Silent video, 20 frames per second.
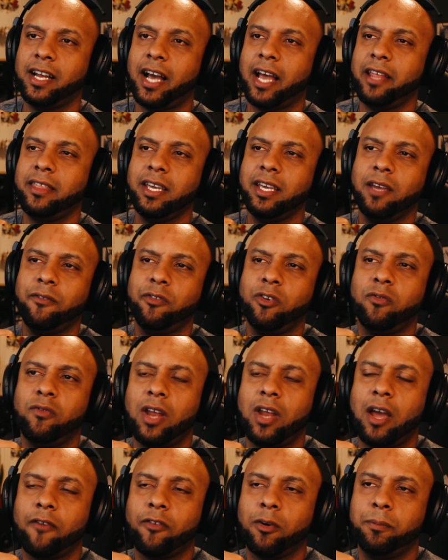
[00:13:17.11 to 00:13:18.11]
I think if you've
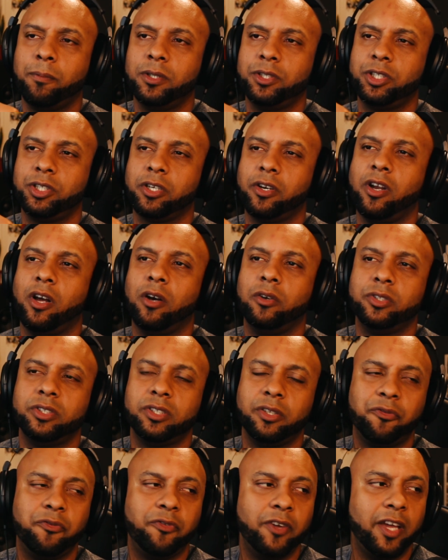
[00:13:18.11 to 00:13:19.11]
never put your nose
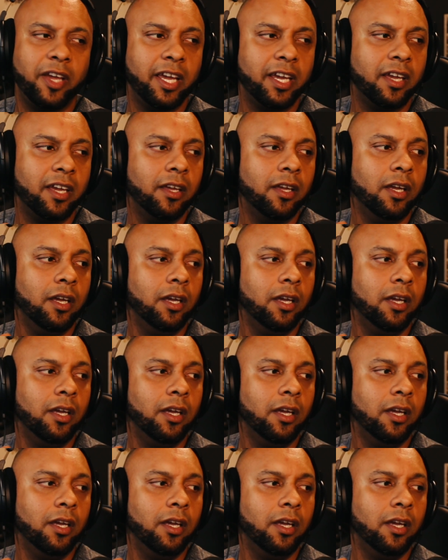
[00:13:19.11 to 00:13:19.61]
to fig,